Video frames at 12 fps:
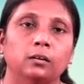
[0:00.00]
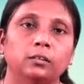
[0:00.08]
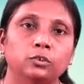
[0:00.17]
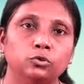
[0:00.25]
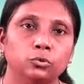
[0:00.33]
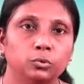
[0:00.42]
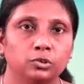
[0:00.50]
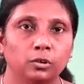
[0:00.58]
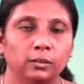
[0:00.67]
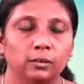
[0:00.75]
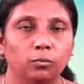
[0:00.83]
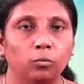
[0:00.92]
the juice
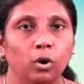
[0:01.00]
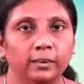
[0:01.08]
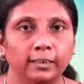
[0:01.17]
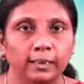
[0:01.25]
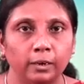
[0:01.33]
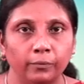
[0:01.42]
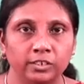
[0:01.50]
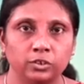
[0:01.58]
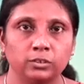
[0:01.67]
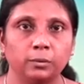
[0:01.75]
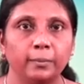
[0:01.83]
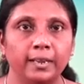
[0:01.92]
or the water in which the